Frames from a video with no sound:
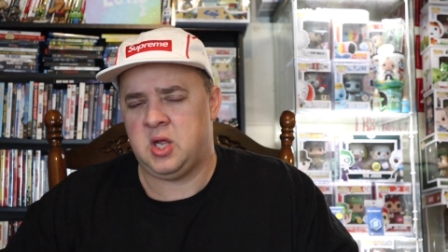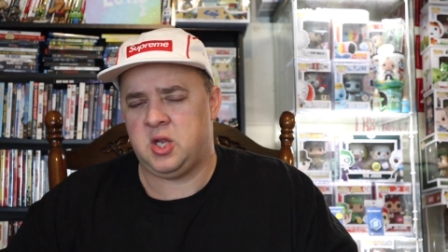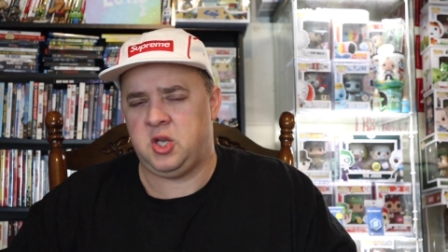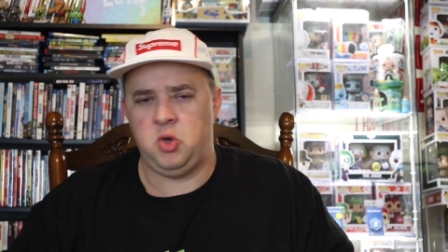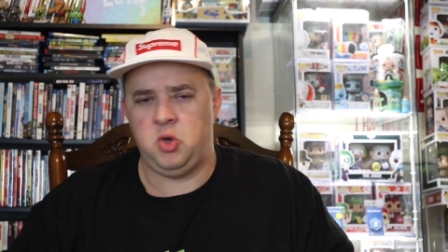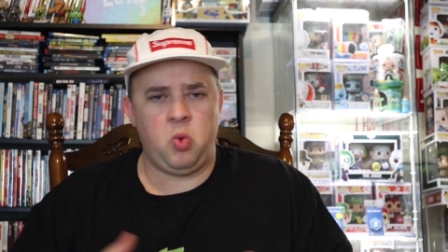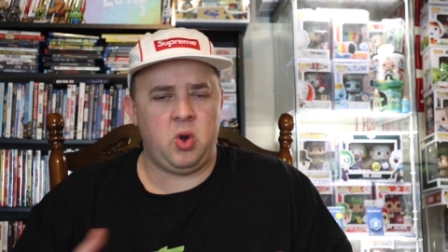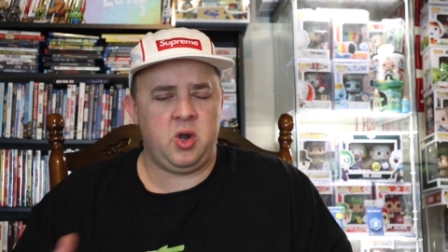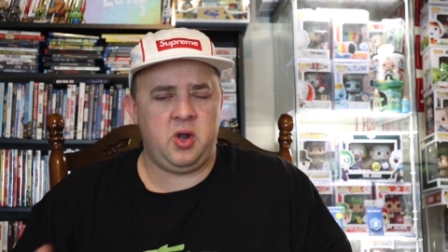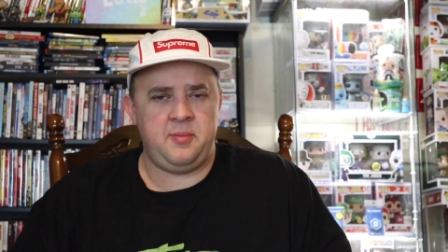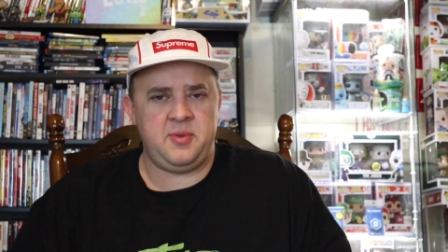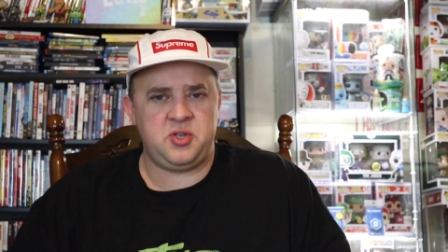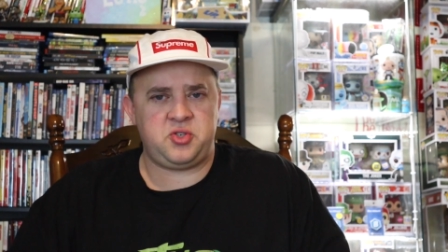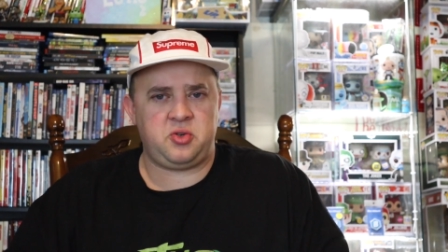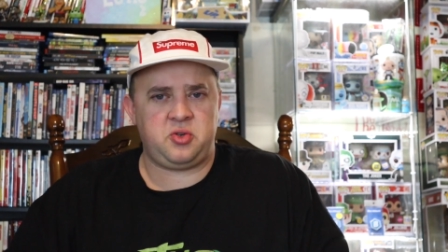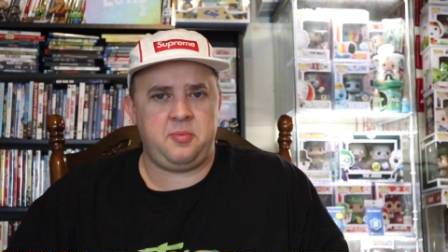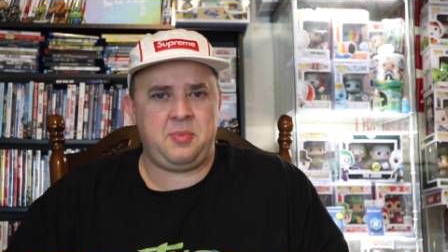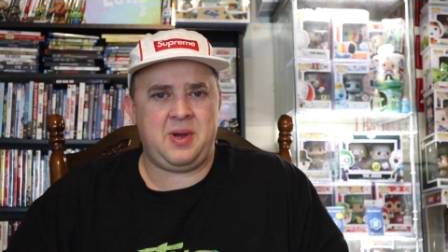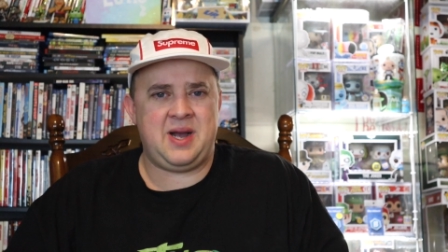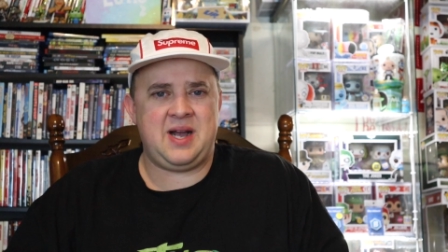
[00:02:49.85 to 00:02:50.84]
you wanted a
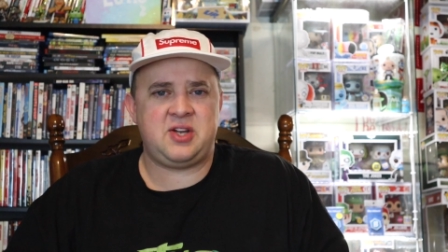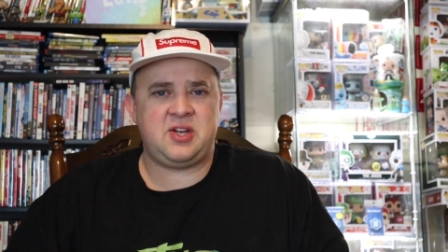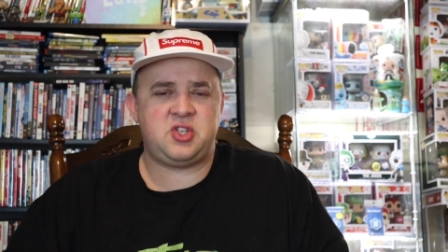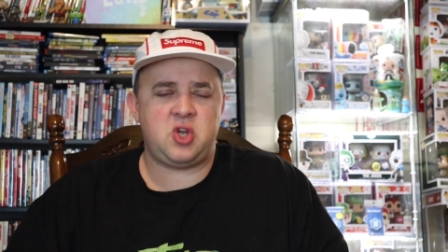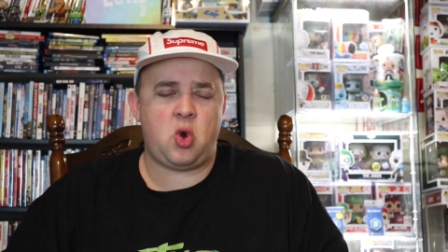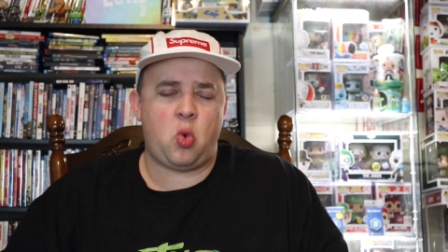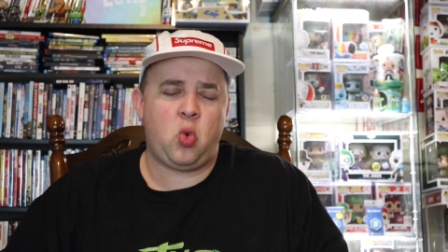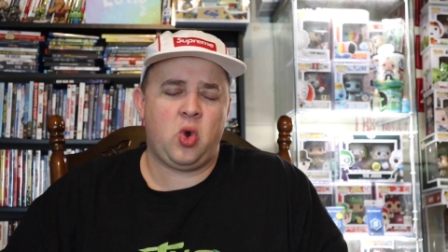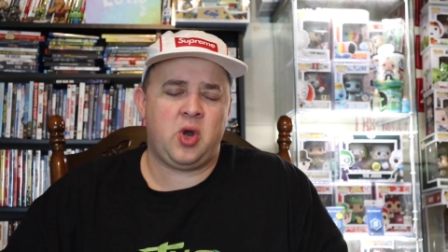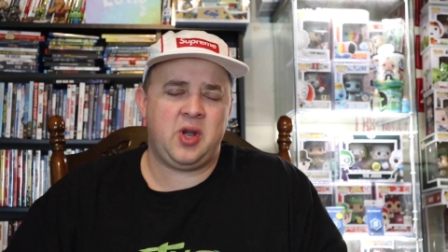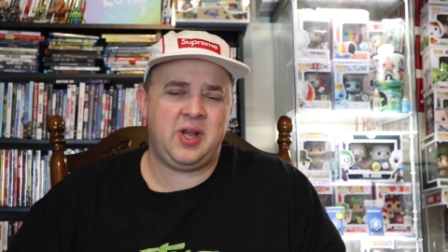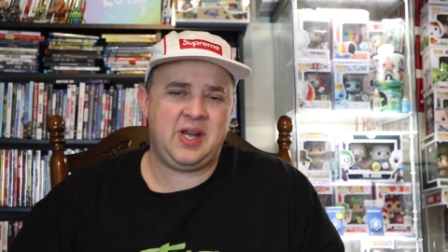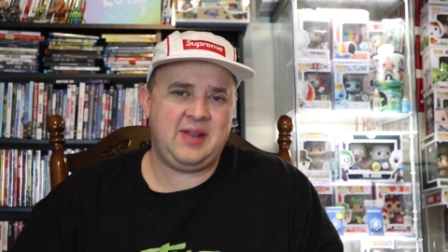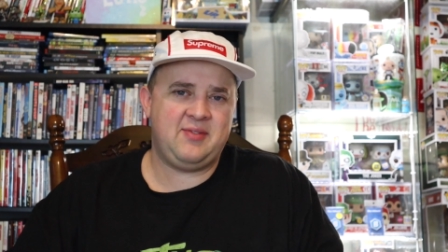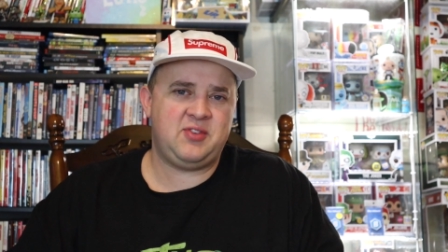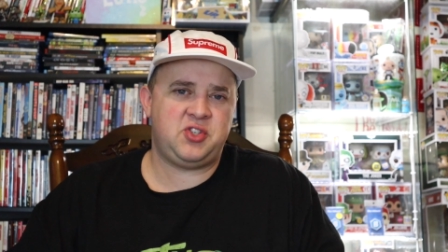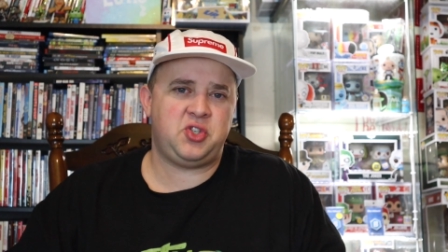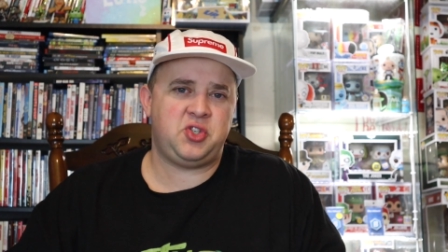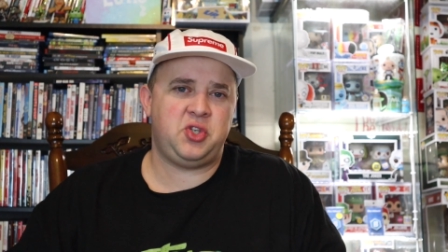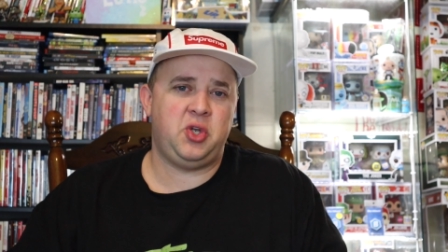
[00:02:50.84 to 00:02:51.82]
mystery box, we're going to
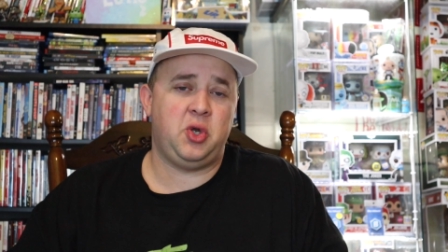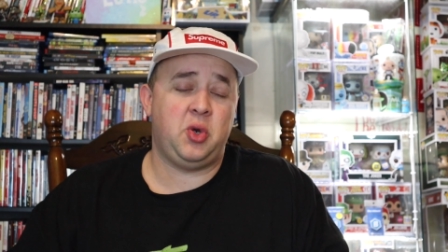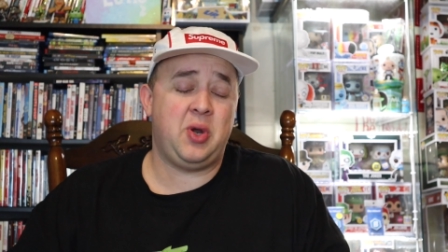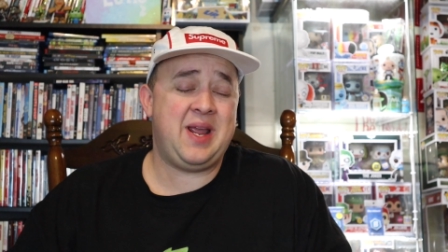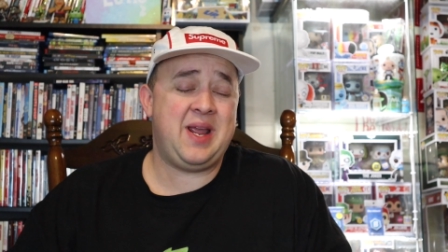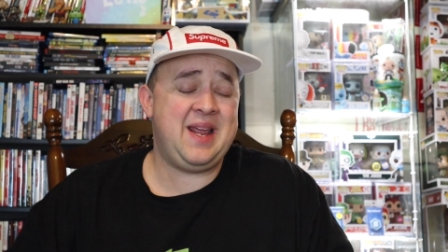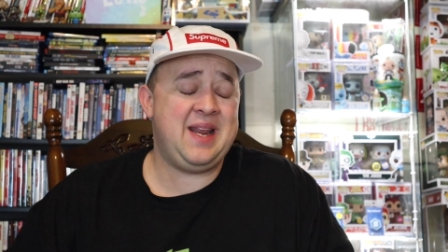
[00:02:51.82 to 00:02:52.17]
give it to you.